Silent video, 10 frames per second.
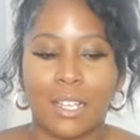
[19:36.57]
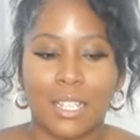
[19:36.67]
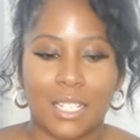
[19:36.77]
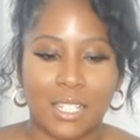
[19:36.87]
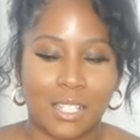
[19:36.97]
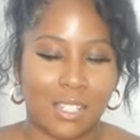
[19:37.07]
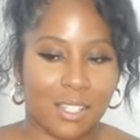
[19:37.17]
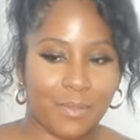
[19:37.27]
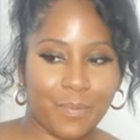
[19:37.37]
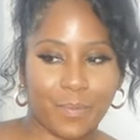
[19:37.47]
It's
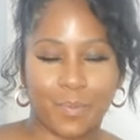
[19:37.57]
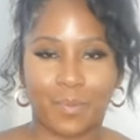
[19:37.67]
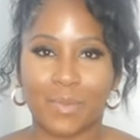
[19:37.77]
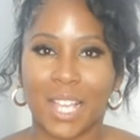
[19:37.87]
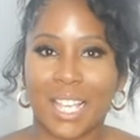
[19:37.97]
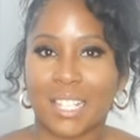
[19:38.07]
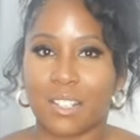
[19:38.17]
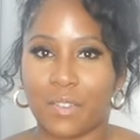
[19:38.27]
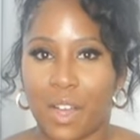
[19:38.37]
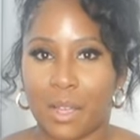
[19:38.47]
a
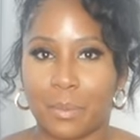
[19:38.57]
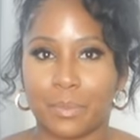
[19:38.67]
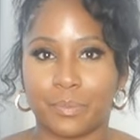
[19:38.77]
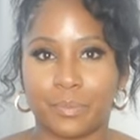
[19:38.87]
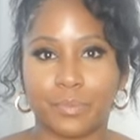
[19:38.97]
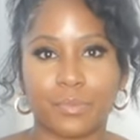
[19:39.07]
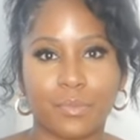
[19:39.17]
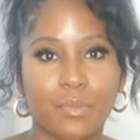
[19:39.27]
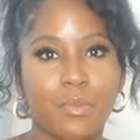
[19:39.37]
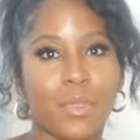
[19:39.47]
vibe.
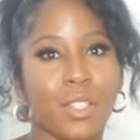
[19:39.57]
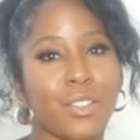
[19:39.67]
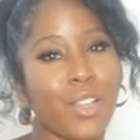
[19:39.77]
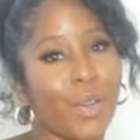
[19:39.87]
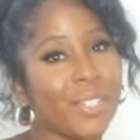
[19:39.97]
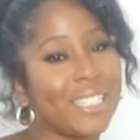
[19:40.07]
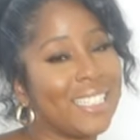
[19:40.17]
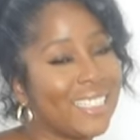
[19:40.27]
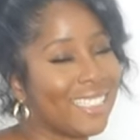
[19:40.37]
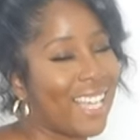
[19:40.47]
So
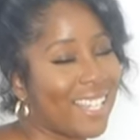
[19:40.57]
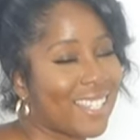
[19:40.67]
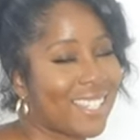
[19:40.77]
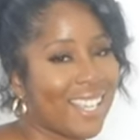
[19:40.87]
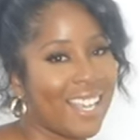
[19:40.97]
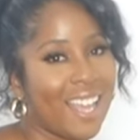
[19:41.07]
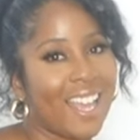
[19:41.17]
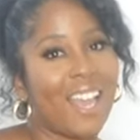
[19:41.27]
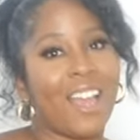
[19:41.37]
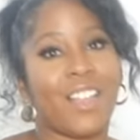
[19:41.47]
yes,
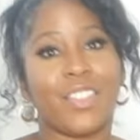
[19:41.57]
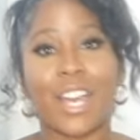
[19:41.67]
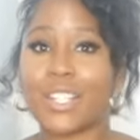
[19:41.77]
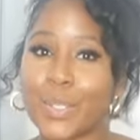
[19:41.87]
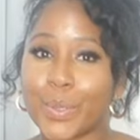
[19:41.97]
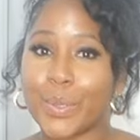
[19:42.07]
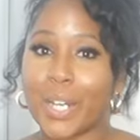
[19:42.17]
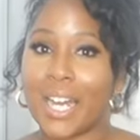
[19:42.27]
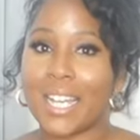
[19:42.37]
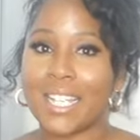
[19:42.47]
that is all,
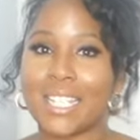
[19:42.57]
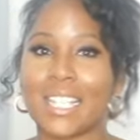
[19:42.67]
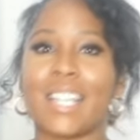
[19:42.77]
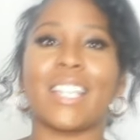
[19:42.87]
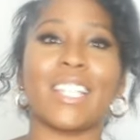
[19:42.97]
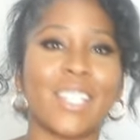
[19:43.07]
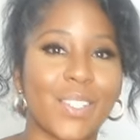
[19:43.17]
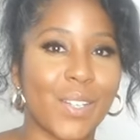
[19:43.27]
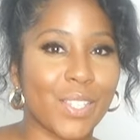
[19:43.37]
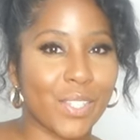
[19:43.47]
guys. Thank
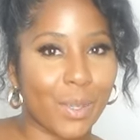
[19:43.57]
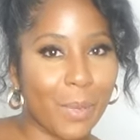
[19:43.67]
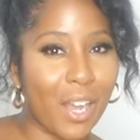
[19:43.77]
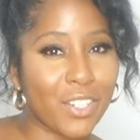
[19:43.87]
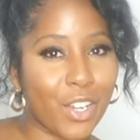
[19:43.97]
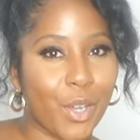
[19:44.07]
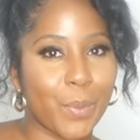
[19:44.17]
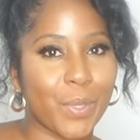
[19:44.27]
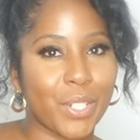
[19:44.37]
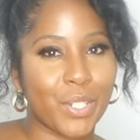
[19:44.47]
you so much. I hope
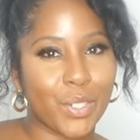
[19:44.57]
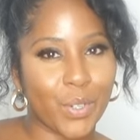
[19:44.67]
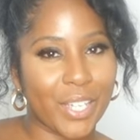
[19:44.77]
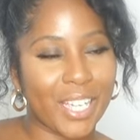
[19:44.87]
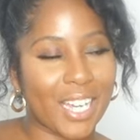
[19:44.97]
you did enjoy it.